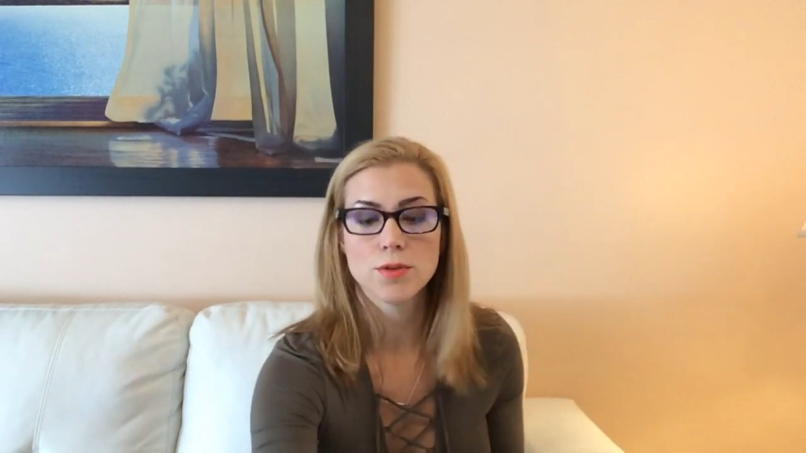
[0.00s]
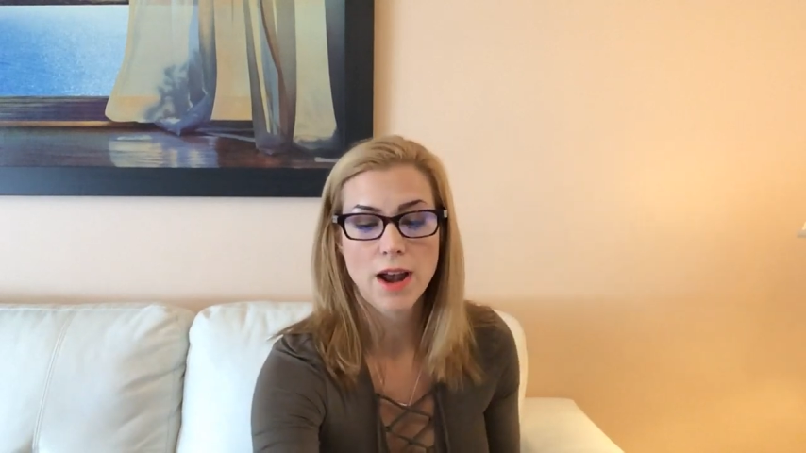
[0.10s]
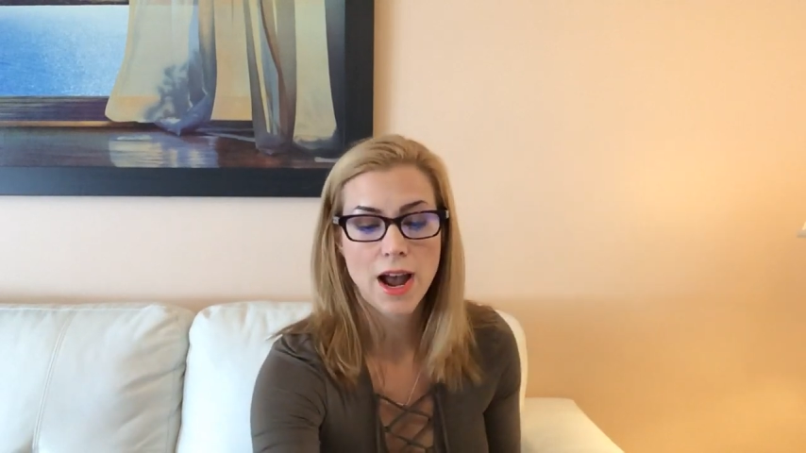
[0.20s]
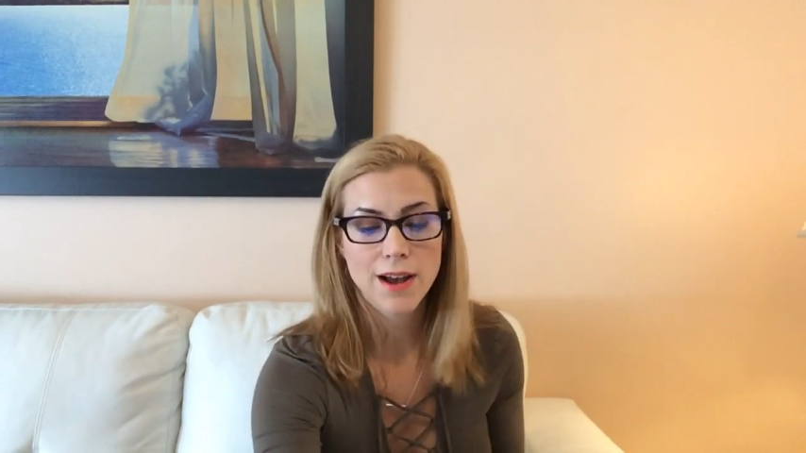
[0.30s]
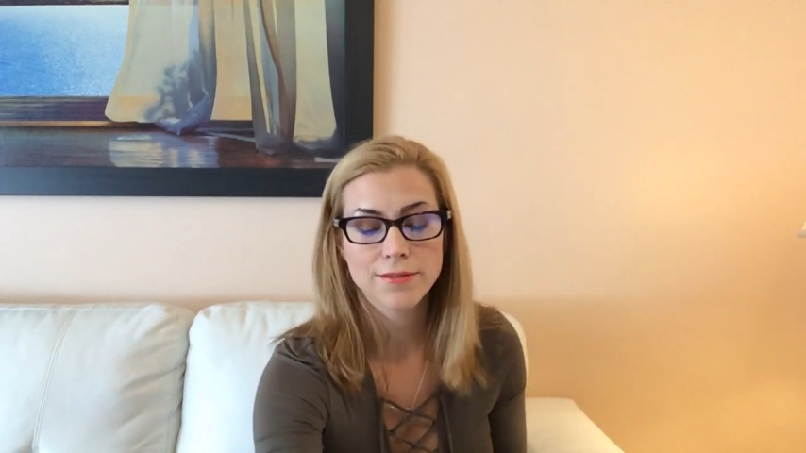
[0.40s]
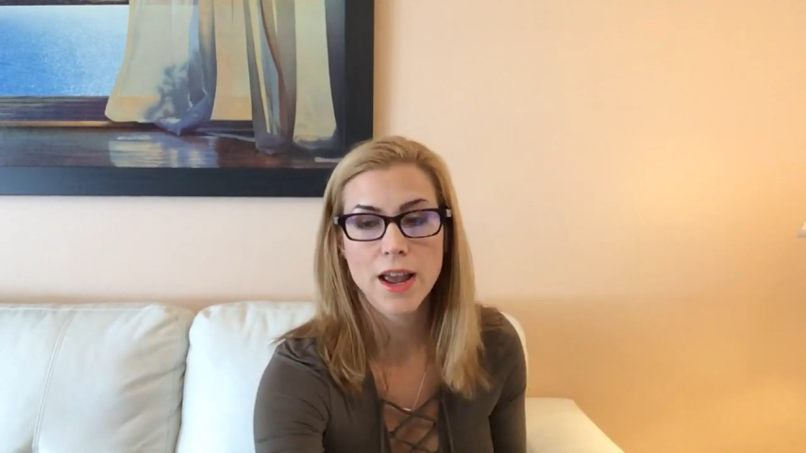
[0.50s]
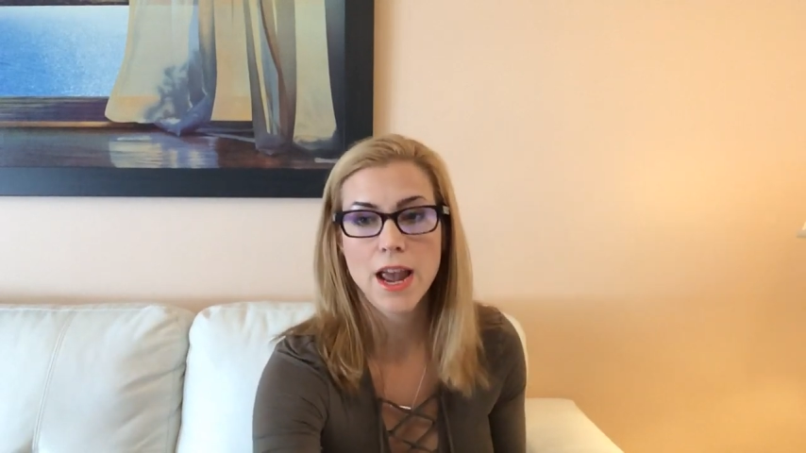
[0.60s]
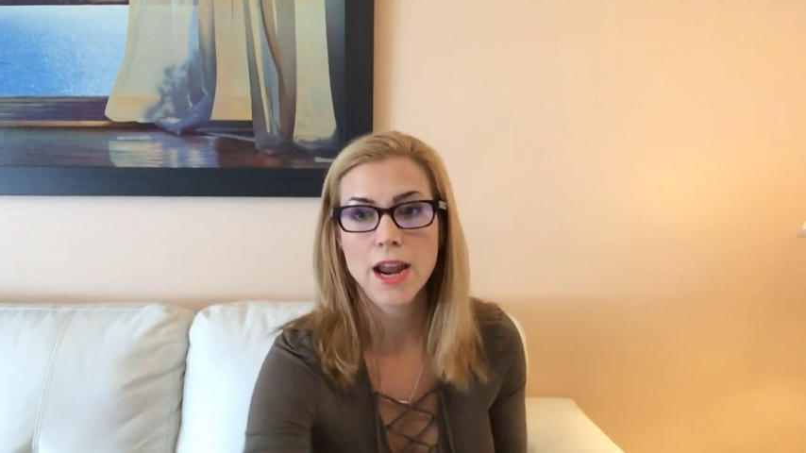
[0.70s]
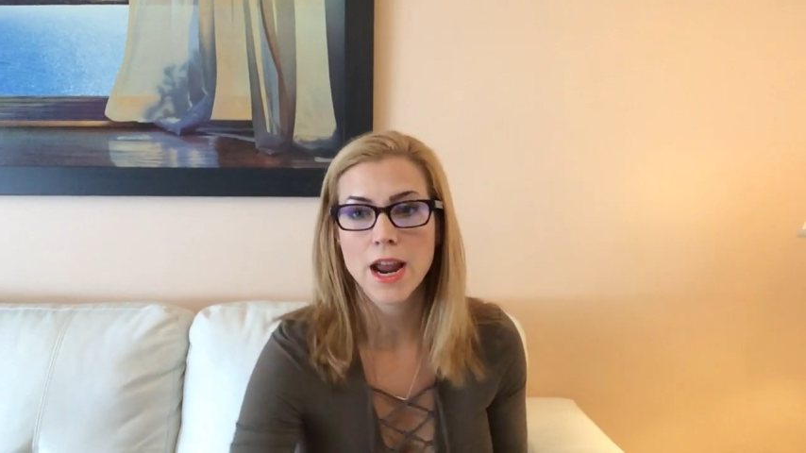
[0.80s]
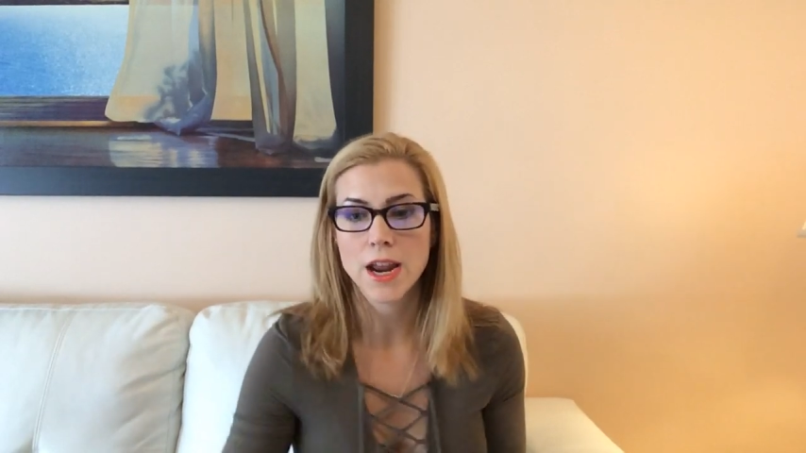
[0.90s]
have
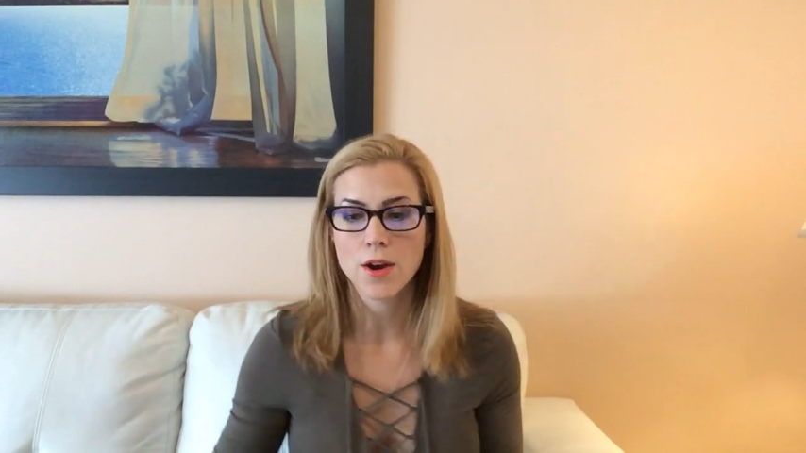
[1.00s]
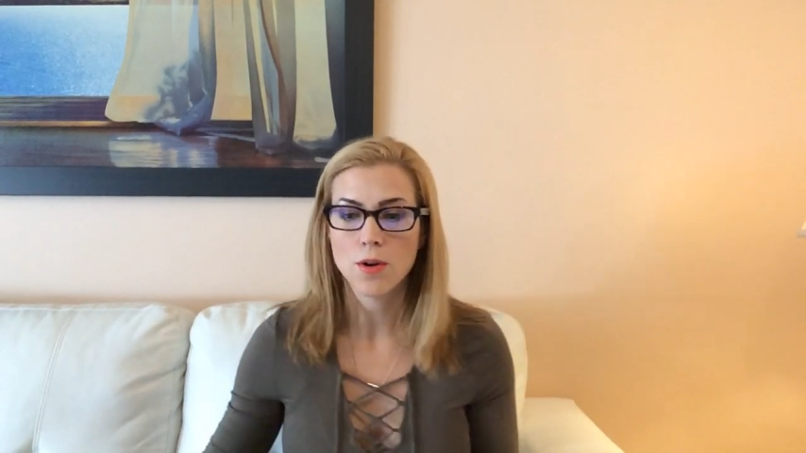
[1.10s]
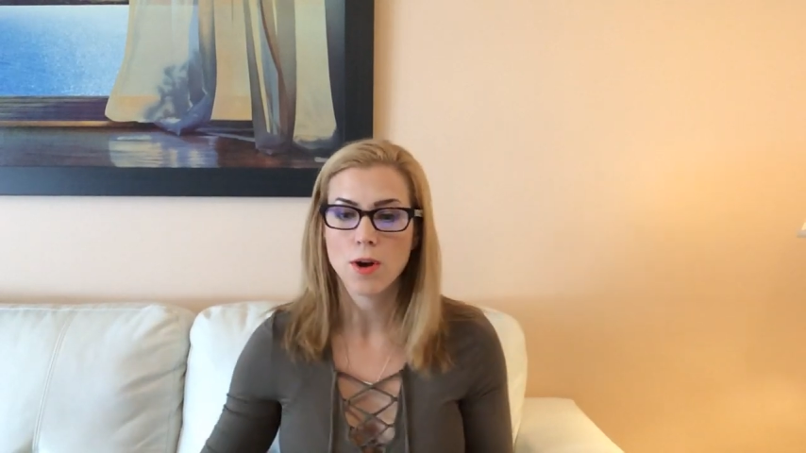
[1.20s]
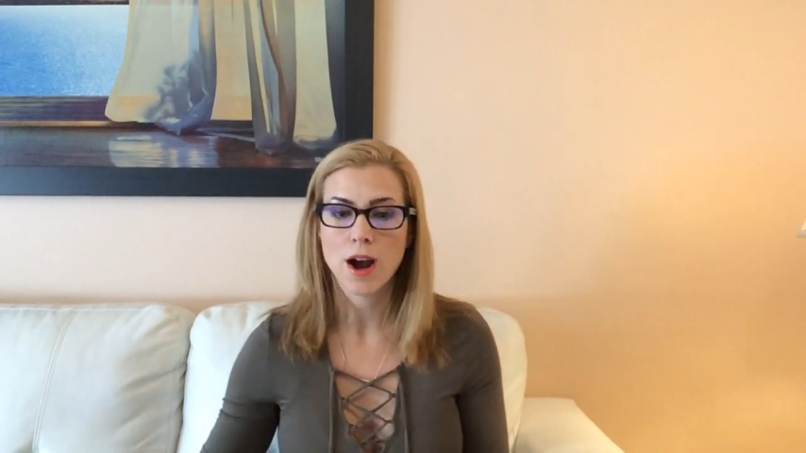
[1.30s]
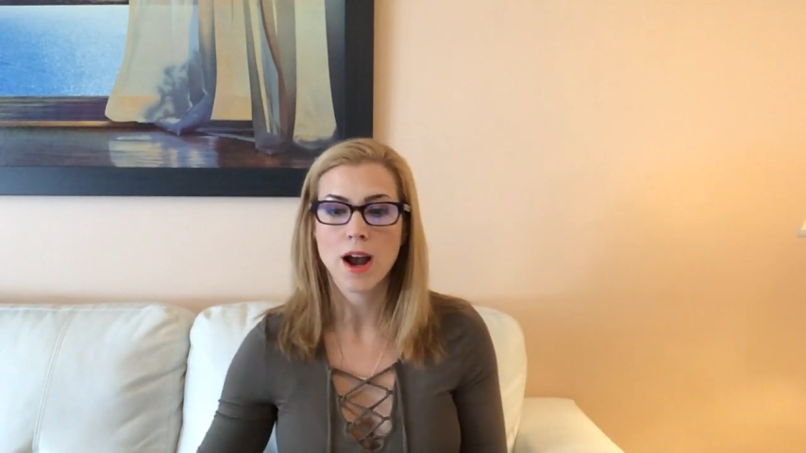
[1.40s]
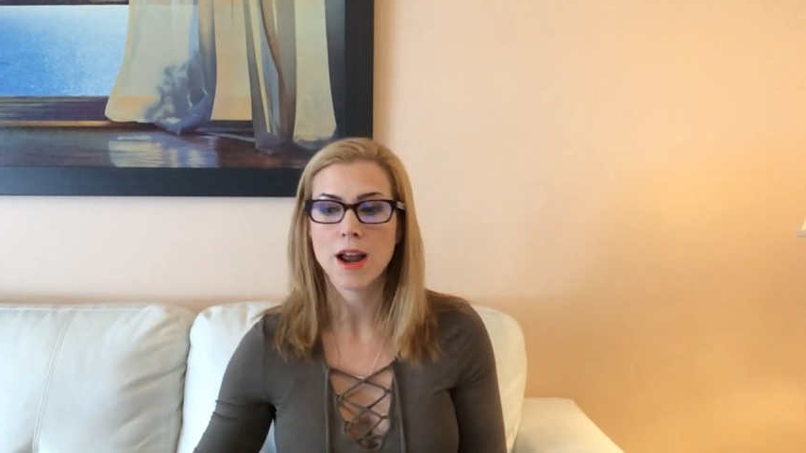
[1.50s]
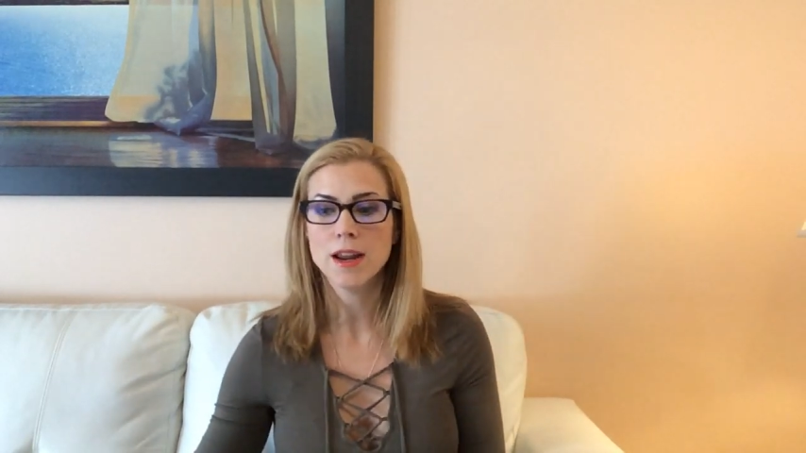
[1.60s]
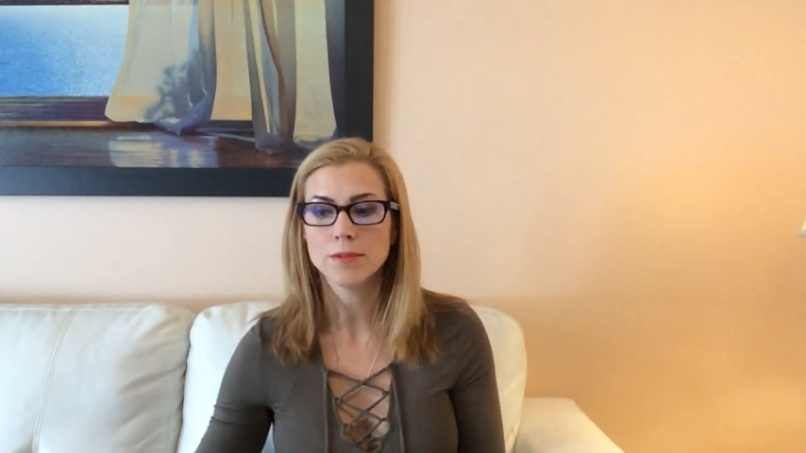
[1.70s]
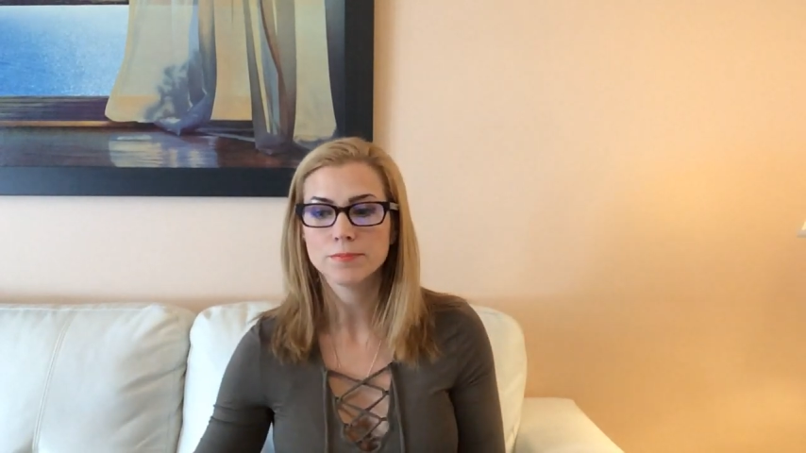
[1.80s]
AAOI.